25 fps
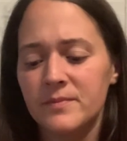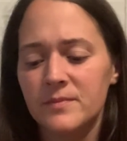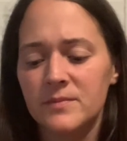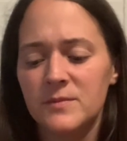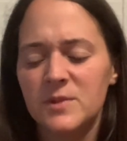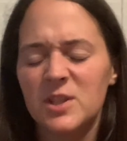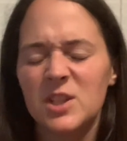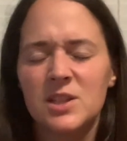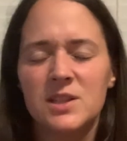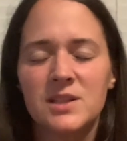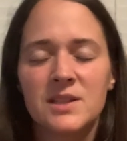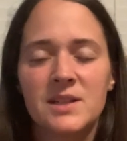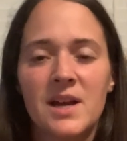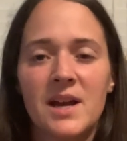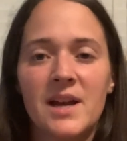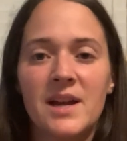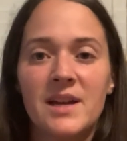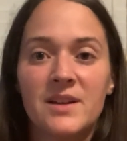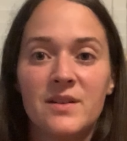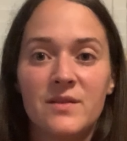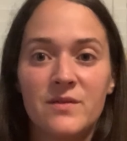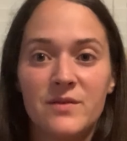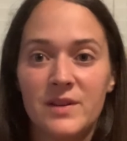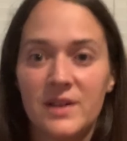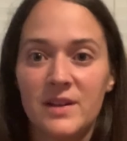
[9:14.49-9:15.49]
just kind
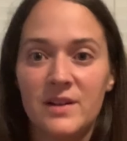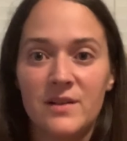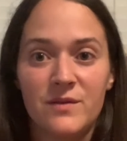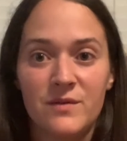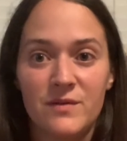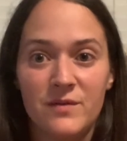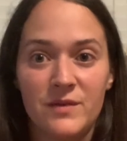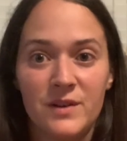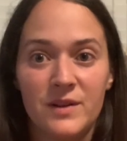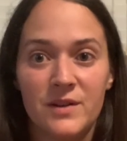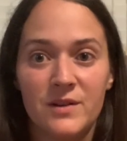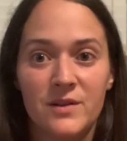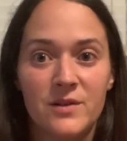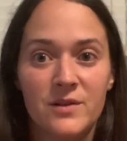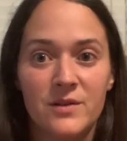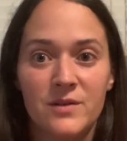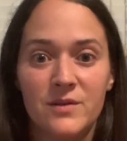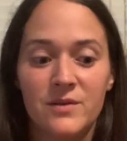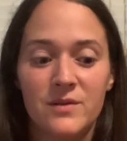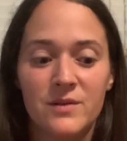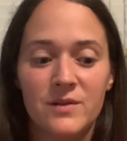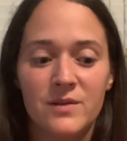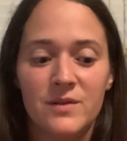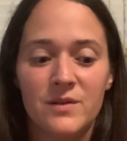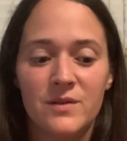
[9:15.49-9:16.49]
of get a feel
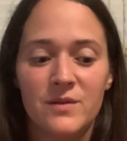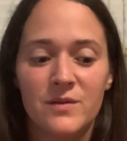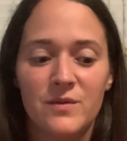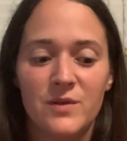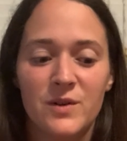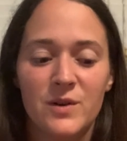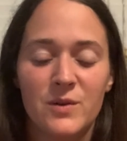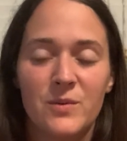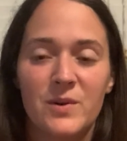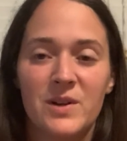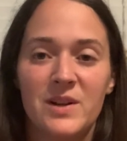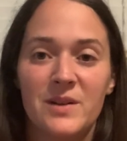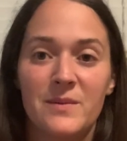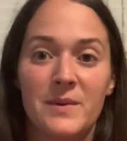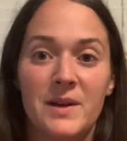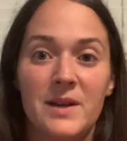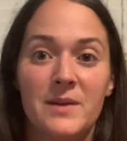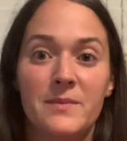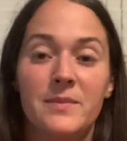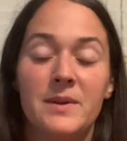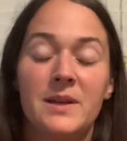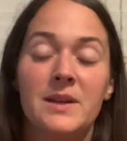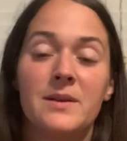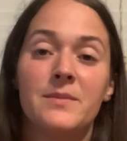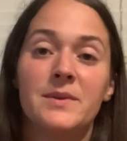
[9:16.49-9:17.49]
for what it might
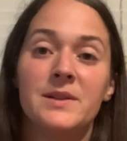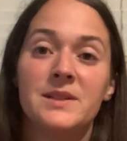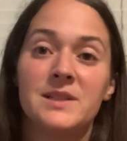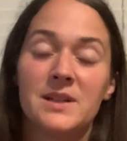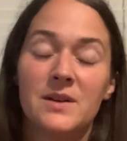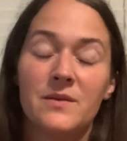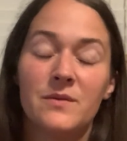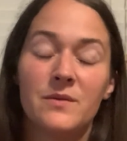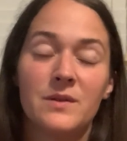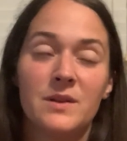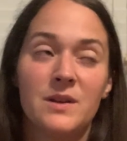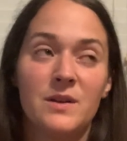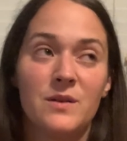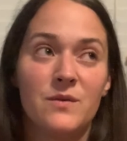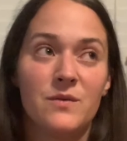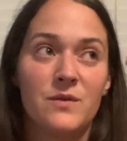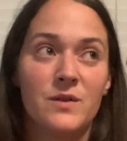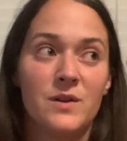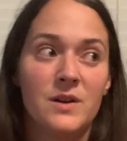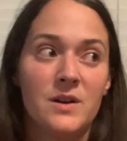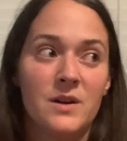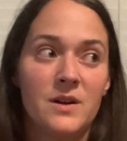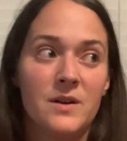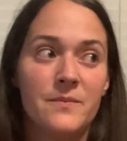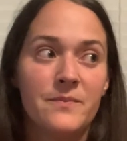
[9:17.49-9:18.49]
be, but definitely
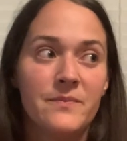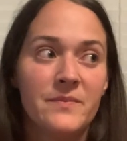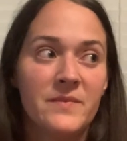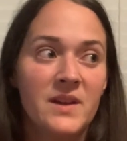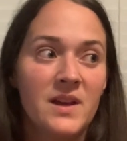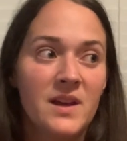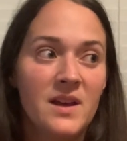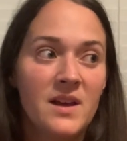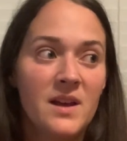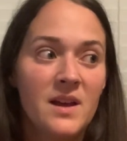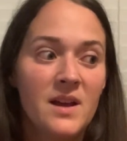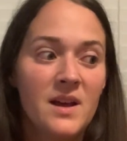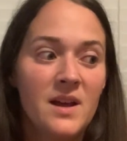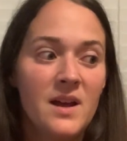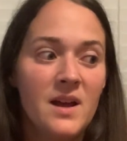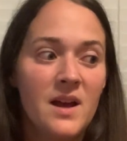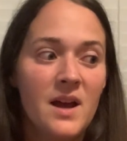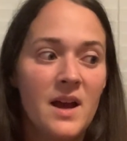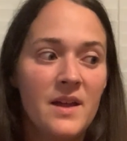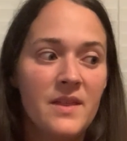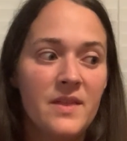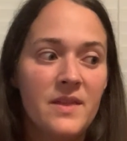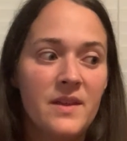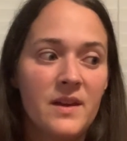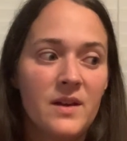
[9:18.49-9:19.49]
for,
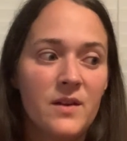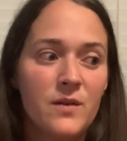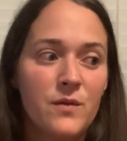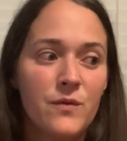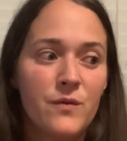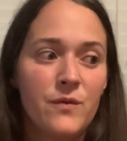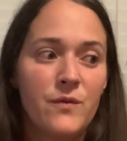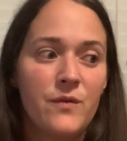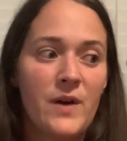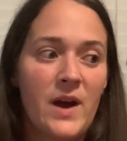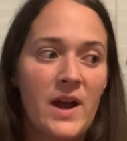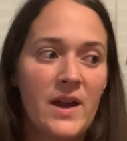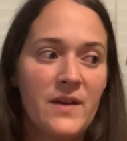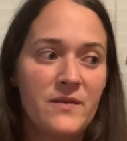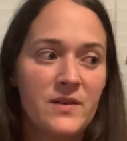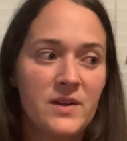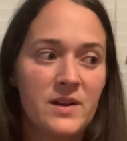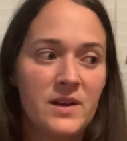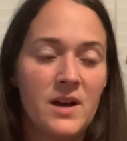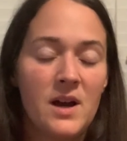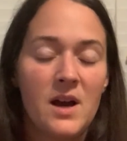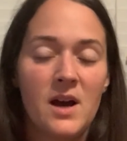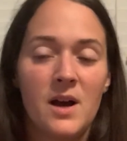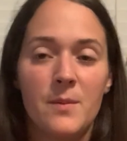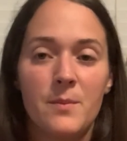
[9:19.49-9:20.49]
I think 5 and
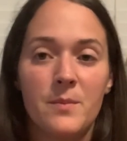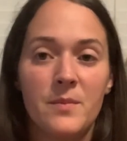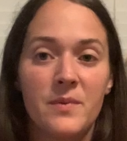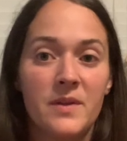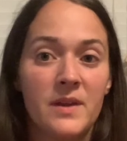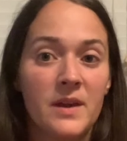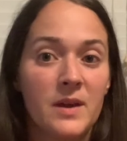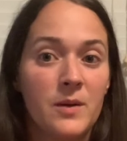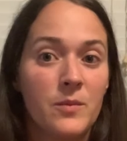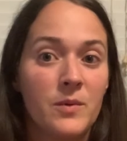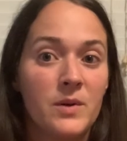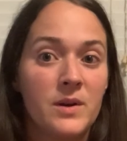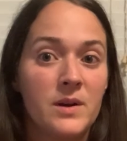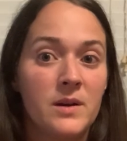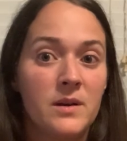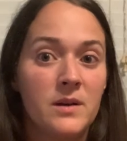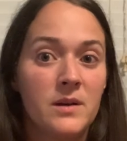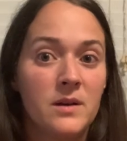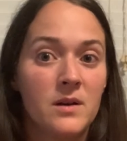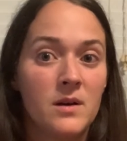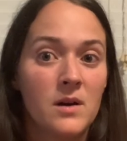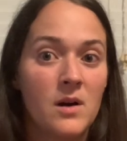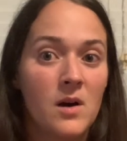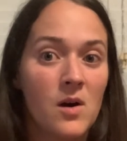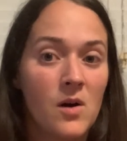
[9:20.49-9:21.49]
up, they would
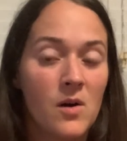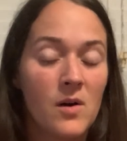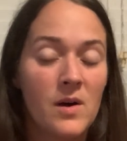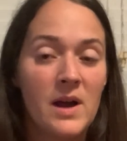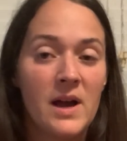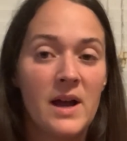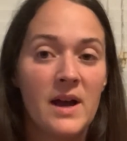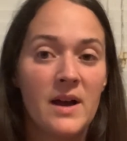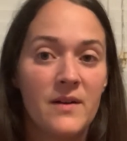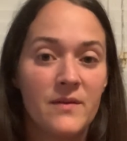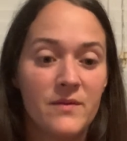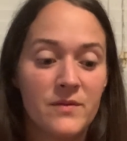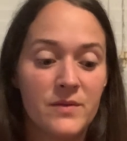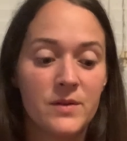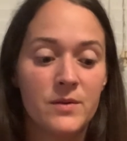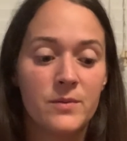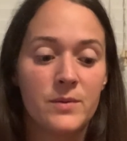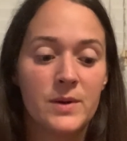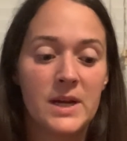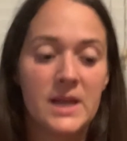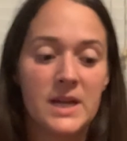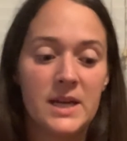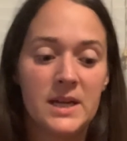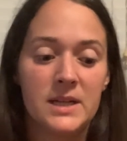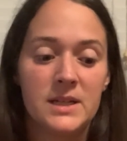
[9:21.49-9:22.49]
all have the
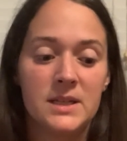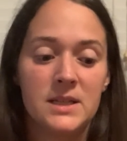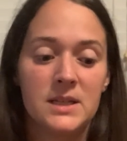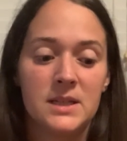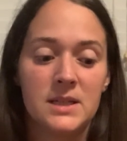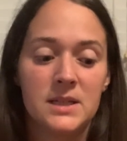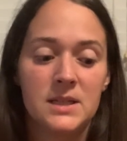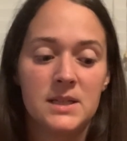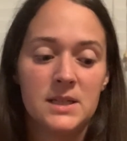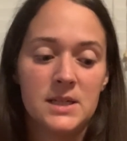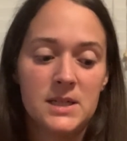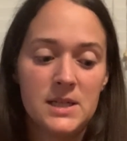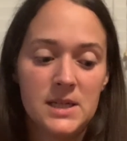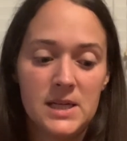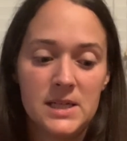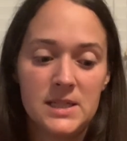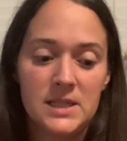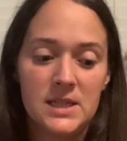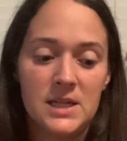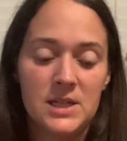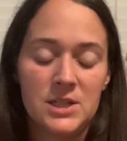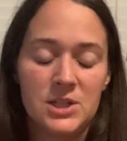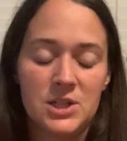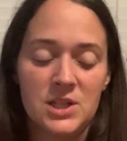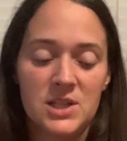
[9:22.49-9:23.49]
right
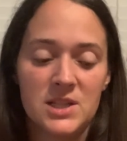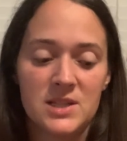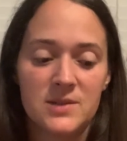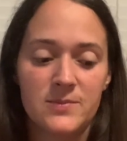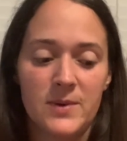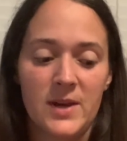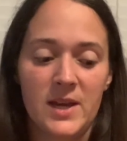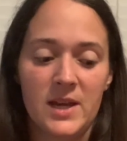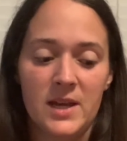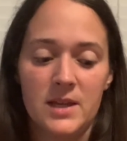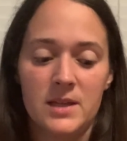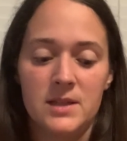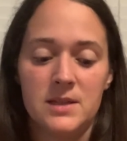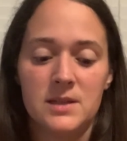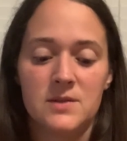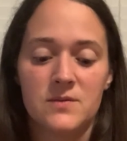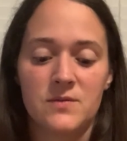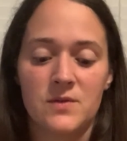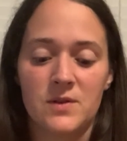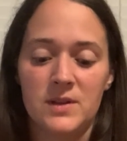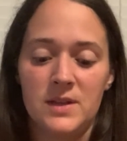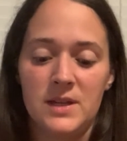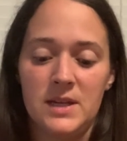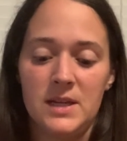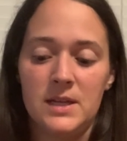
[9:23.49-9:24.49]
attention spans
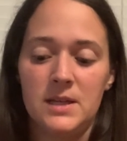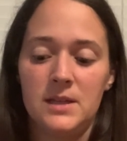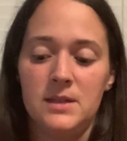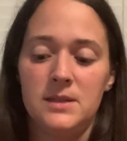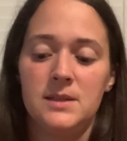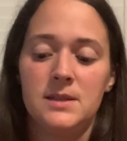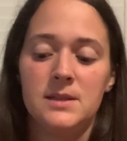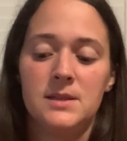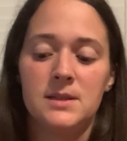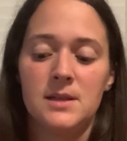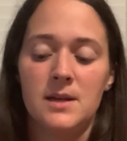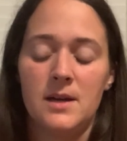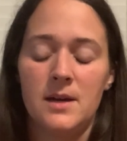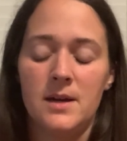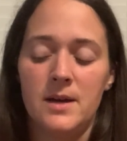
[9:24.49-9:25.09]
for these.